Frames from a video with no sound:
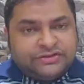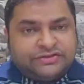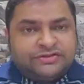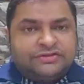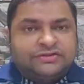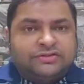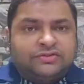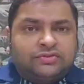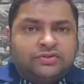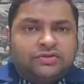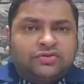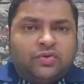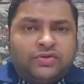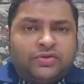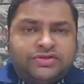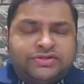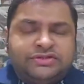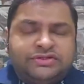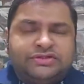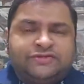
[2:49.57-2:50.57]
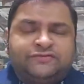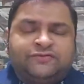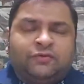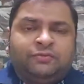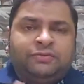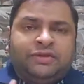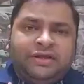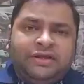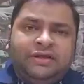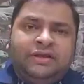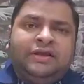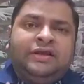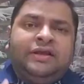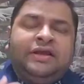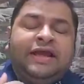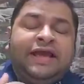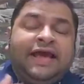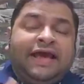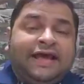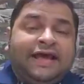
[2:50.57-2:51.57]
This is this question is for me
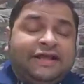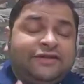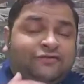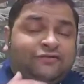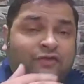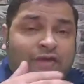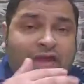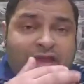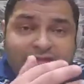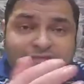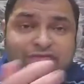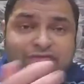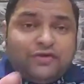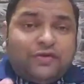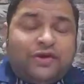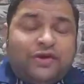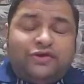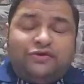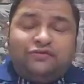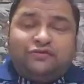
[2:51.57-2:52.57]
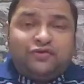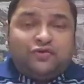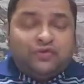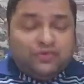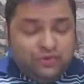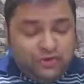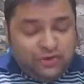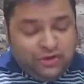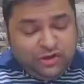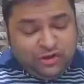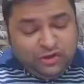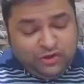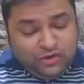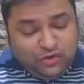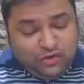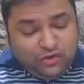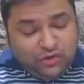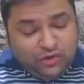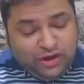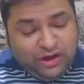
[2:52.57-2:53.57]
and for every one of you
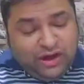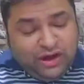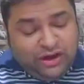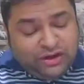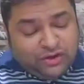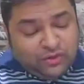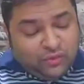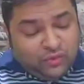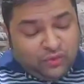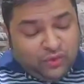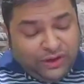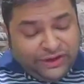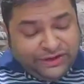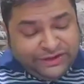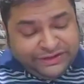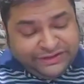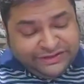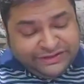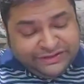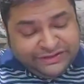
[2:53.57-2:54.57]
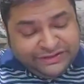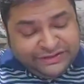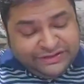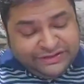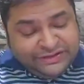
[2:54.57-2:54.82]
who are worried.